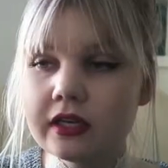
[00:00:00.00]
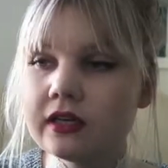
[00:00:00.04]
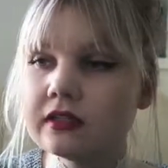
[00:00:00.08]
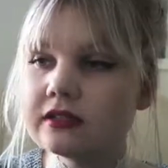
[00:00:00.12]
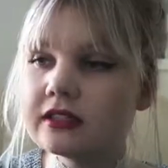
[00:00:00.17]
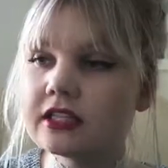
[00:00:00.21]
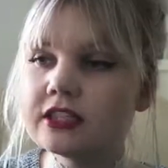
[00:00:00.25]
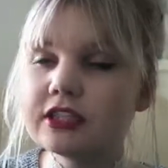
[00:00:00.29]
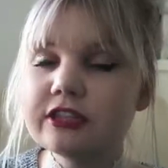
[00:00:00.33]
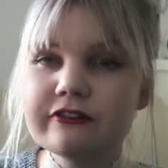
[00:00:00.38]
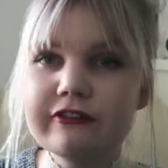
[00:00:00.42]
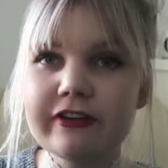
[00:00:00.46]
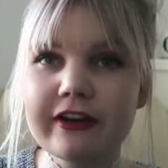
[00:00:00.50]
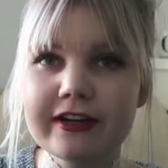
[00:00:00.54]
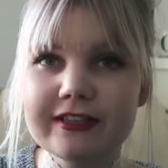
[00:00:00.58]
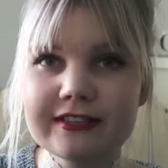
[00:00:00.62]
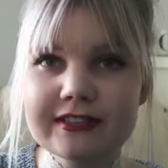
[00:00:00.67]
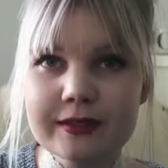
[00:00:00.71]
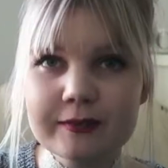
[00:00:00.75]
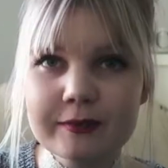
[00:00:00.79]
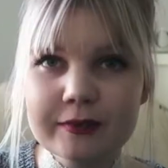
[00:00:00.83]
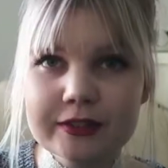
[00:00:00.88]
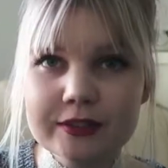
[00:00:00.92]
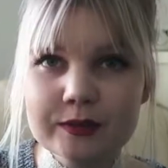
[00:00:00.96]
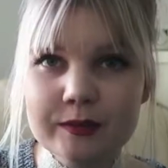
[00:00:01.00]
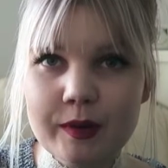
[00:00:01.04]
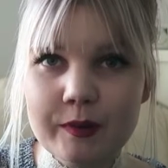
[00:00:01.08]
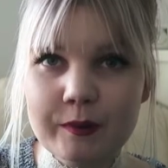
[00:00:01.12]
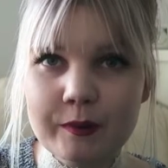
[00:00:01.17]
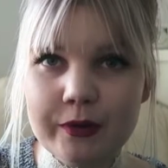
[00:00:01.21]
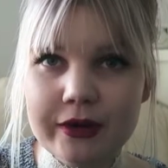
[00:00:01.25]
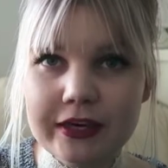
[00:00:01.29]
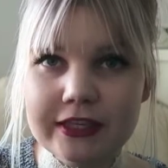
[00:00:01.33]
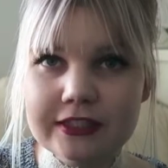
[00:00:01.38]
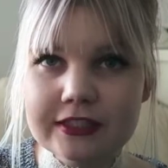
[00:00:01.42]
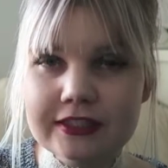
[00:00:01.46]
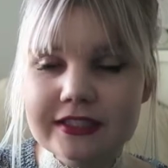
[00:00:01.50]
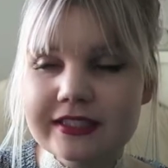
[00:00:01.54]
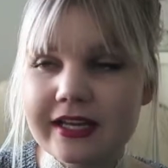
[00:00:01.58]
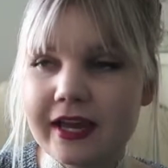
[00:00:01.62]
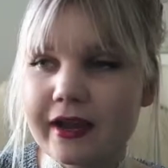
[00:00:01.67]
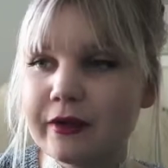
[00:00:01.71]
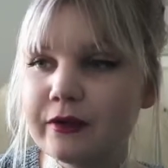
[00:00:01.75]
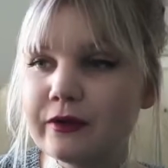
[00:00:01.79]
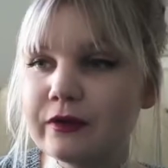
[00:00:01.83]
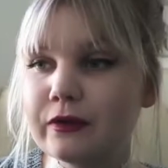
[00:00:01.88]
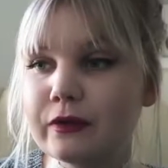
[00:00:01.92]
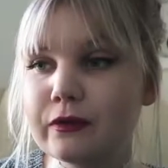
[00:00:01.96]
It's actually very similar to what I'm wearing just
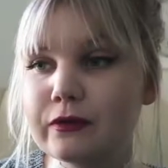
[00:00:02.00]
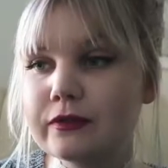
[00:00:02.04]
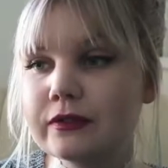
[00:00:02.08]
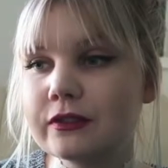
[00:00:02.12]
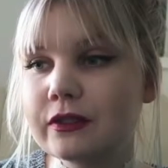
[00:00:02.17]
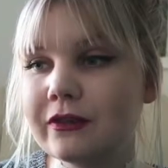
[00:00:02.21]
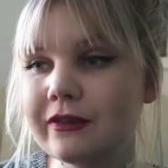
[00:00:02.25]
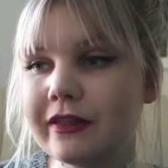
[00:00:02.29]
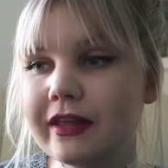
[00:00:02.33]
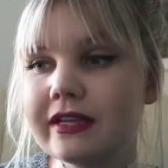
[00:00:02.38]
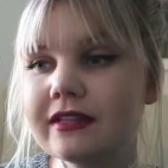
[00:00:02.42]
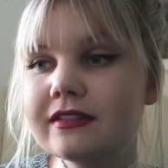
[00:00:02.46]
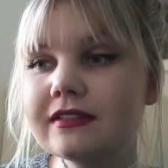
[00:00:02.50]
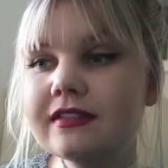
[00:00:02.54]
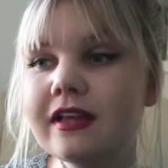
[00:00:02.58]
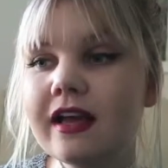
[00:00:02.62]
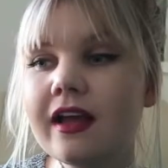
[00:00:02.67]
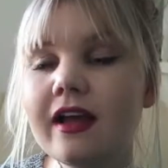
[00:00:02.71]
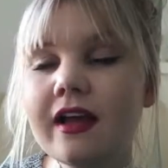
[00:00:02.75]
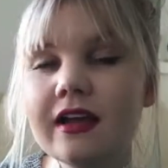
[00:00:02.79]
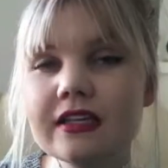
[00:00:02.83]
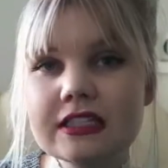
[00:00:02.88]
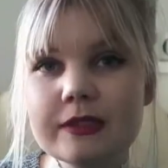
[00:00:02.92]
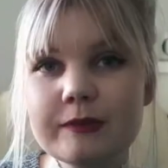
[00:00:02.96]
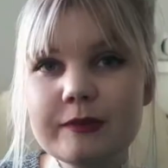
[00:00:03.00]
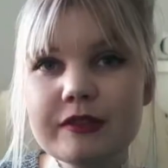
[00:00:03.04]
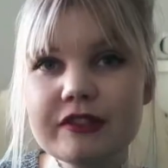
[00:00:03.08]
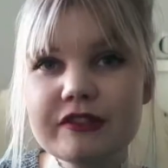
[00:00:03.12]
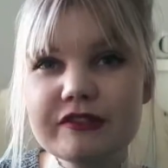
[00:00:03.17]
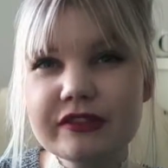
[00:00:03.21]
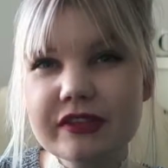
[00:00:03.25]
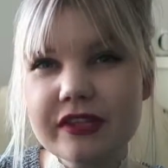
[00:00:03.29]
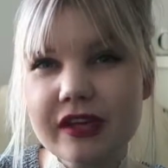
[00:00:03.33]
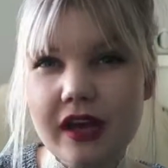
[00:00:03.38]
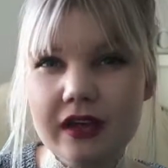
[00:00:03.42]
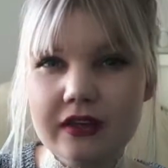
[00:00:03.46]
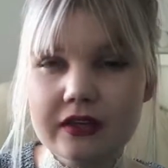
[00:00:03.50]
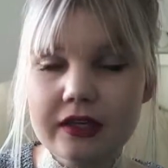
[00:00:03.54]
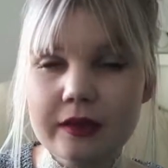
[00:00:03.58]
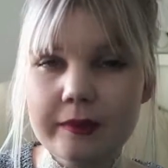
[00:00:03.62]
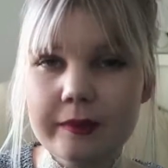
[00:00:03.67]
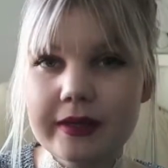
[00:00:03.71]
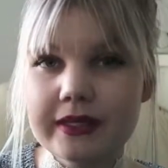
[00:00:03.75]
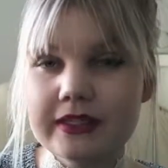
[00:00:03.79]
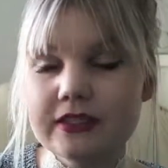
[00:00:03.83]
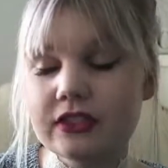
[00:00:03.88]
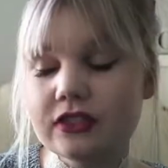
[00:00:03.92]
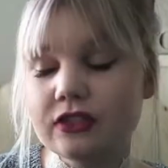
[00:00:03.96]
now, although it's not this. It's a beautiful colour,
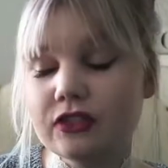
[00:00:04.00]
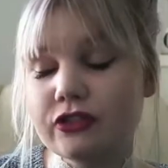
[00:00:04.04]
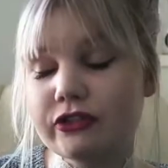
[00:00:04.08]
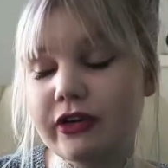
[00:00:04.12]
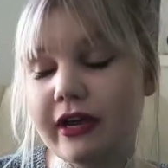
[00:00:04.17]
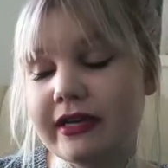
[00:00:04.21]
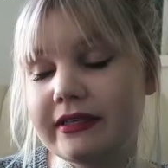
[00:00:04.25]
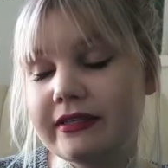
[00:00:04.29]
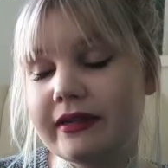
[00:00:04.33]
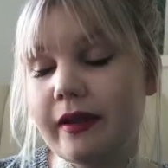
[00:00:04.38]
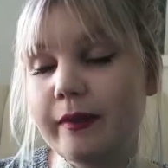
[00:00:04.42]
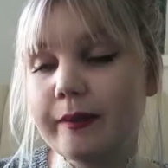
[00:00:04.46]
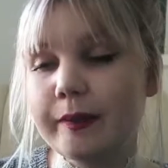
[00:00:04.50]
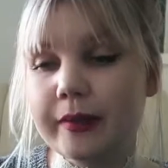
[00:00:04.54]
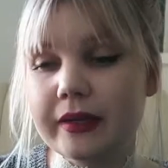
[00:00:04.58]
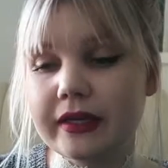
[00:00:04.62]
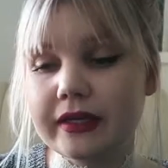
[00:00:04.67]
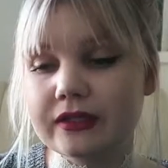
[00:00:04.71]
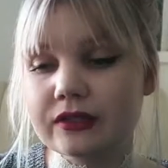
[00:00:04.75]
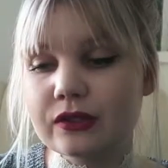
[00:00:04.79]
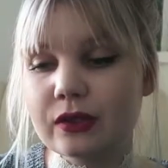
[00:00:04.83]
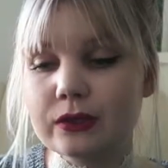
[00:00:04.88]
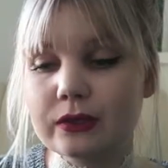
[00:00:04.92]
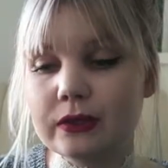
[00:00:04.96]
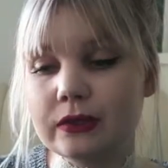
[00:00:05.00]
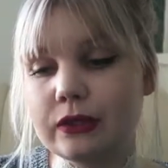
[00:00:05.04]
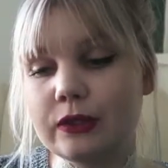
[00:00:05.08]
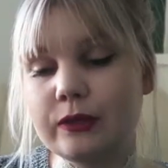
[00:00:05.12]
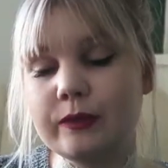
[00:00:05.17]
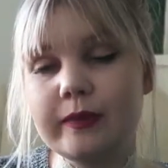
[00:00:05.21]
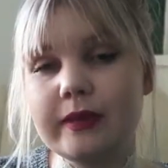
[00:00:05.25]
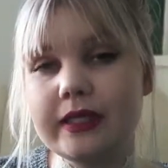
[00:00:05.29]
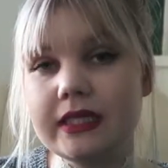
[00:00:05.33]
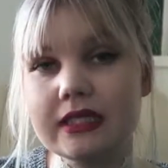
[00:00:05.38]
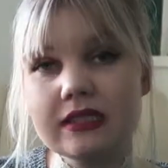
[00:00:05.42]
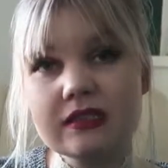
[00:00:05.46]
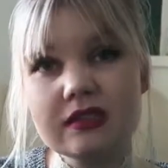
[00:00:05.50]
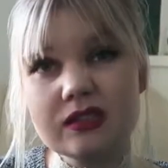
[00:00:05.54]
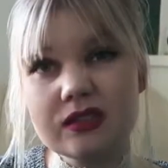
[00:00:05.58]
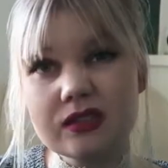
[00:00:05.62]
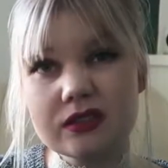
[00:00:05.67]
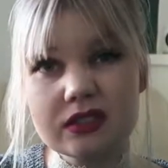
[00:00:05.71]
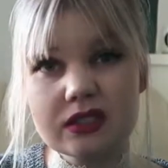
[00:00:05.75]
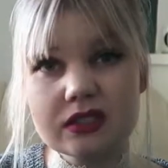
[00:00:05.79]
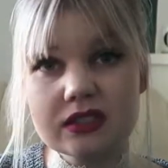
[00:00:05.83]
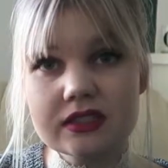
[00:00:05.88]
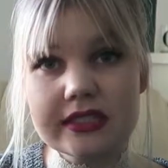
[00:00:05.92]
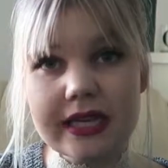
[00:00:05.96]
but it's just dried up and is all gloopy, so
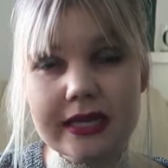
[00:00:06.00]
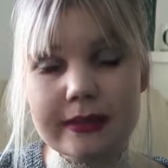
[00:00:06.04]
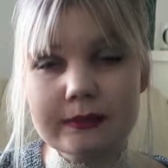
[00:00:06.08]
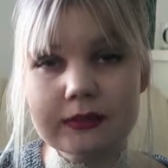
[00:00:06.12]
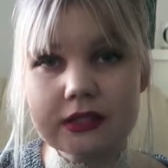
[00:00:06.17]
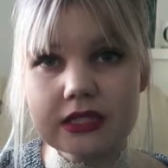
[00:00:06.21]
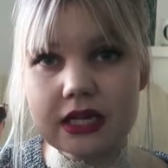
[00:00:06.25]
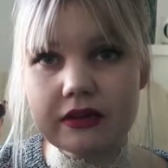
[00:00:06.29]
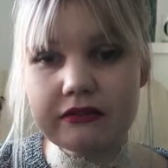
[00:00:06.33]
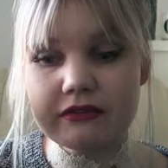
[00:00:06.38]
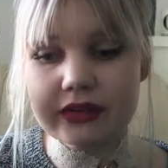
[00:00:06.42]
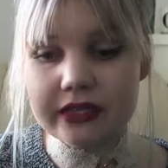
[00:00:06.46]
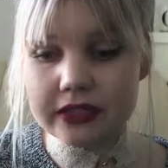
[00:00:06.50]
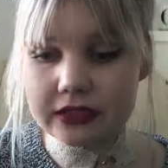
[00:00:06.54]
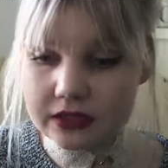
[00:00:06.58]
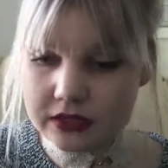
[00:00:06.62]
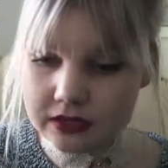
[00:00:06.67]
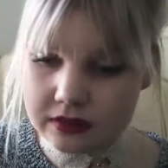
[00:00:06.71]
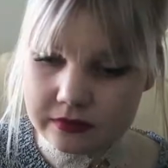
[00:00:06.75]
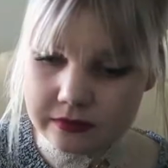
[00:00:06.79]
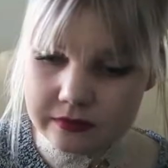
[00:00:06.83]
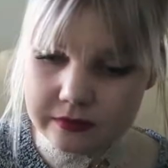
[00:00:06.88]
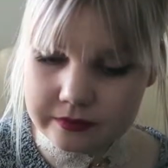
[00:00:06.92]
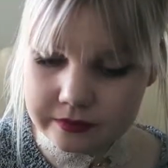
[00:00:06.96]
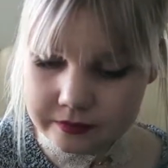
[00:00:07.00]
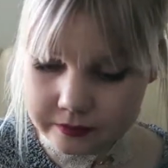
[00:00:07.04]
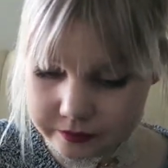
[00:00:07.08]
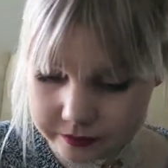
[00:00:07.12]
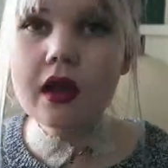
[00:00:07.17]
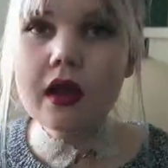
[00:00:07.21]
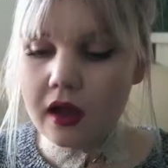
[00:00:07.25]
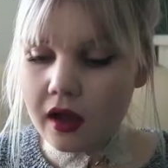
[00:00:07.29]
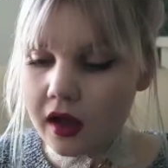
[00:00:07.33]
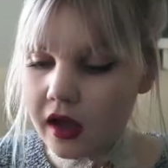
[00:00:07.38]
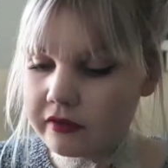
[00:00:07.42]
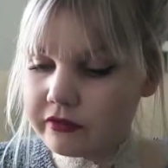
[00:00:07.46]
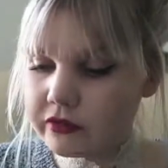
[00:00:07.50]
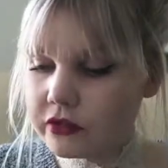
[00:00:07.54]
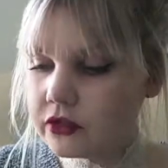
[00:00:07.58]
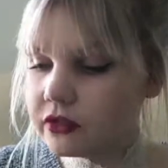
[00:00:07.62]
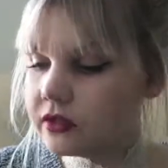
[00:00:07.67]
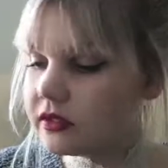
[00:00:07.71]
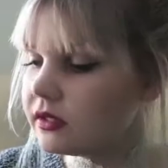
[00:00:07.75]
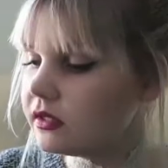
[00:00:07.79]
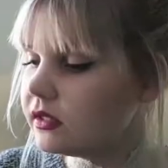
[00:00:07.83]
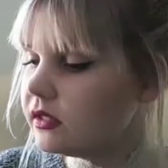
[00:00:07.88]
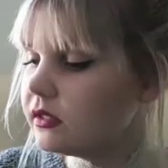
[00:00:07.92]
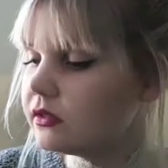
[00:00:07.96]
just time to get rid. I've
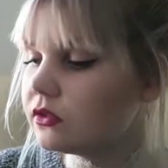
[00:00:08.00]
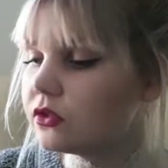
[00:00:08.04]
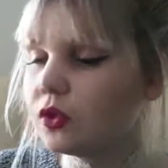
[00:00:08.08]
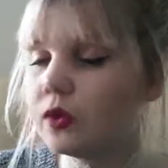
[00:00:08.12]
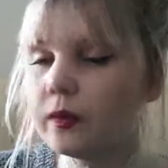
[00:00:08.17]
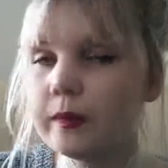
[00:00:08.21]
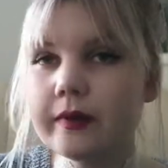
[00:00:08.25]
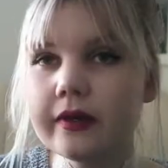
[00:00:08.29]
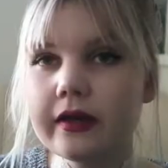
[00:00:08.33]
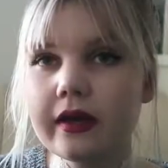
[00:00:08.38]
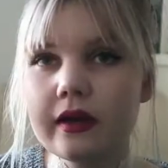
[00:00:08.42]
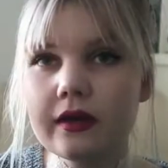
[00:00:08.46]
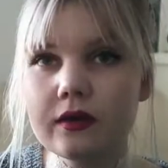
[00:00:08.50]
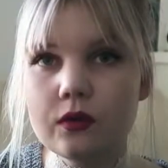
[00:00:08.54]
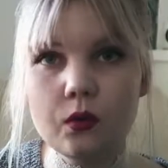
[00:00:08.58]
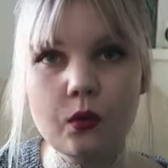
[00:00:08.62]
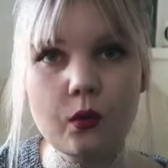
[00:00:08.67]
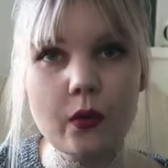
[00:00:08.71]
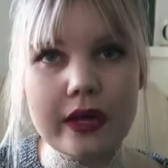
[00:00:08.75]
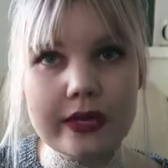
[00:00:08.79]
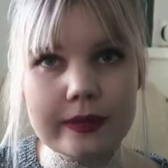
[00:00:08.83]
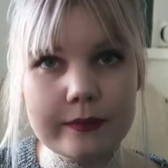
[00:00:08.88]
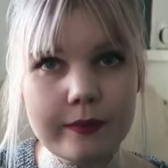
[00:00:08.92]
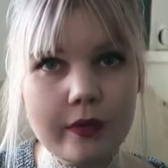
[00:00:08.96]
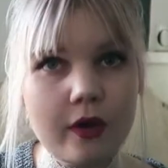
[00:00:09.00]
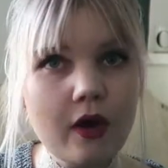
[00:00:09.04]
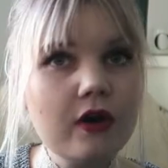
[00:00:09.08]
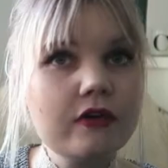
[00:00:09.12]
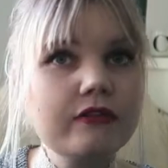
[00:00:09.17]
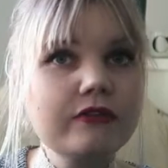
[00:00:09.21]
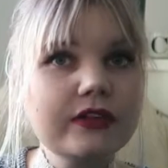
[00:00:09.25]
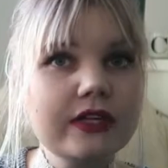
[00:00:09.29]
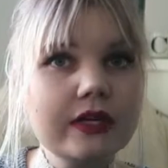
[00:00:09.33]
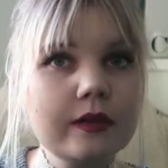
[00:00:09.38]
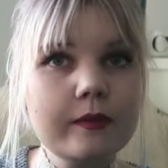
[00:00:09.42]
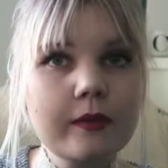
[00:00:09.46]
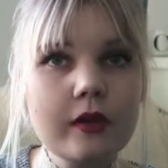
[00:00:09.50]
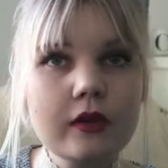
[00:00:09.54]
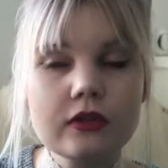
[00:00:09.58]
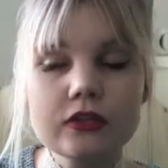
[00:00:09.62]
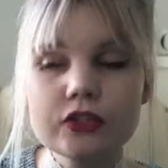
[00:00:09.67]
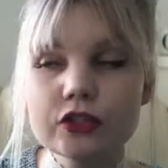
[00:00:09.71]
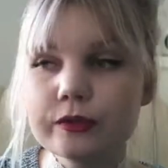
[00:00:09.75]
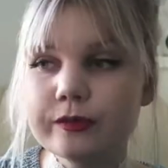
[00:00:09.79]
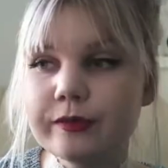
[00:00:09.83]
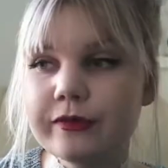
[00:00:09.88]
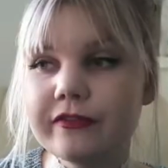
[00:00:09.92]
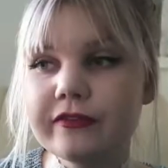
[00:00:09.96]
used these OPI wipe off nail
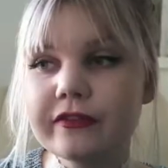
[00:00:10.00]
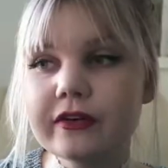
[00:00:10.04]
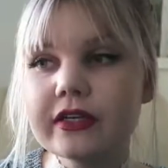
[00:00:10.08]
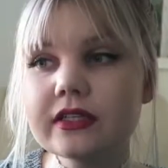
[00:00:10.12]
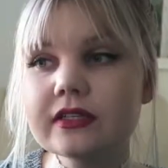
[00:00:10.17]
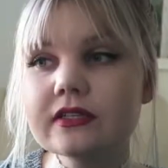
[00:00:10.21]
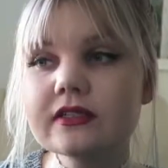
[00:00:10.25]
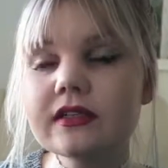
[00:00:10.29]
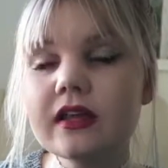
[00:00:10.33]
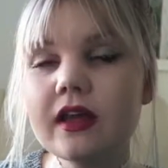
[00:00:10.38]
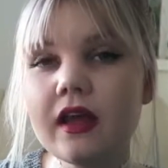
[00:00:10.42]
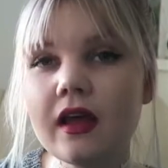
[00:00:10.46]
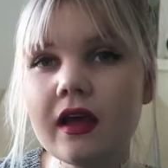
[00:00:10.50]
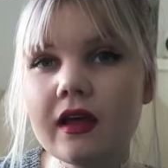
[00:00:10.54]
polish removers.